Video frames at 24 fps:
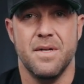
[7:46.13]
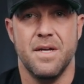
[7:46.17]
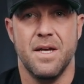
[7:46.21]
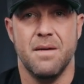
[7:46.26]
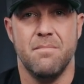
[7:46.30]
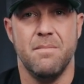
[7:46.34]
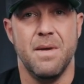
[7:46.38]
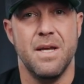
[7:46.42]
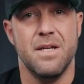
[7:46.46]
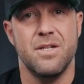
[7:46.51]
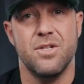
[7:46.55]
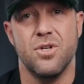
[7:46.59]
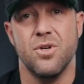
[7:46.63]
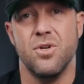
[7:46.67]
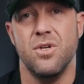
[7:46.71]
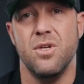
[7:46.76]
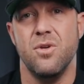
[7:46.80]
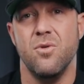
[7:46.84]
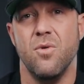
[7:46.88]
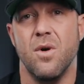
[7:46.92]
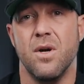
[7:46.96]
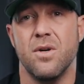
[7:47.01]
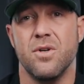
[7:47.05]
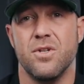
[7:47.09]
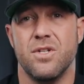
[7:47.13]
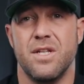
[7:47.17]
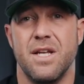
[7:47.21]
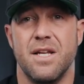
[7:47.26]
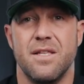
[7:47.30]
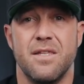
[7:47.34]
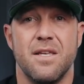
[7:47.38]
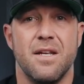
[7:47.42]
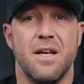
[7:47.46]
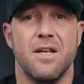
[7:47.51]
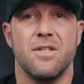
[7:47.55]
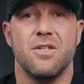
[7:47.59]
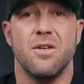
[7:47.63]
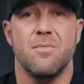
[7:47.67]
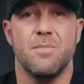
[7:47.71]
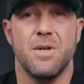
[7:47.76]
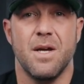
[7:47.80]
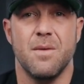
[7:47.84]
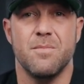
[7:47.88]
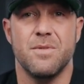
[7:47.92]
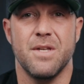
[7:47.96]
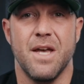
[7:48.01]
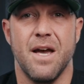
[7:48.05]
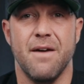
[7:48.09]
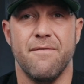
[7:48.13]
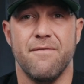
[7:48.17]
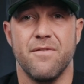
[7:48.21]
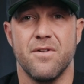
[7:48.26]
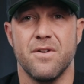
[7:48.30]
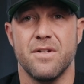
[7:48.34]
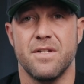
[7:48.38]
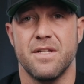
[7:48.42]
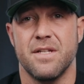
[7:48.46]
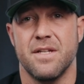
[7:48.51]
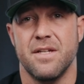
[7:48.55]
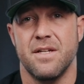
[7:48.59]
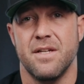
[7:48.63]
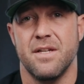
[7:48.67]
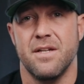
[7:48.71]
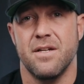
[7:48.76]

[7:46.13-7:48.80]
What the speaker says: and make sure you understand that sometimes effort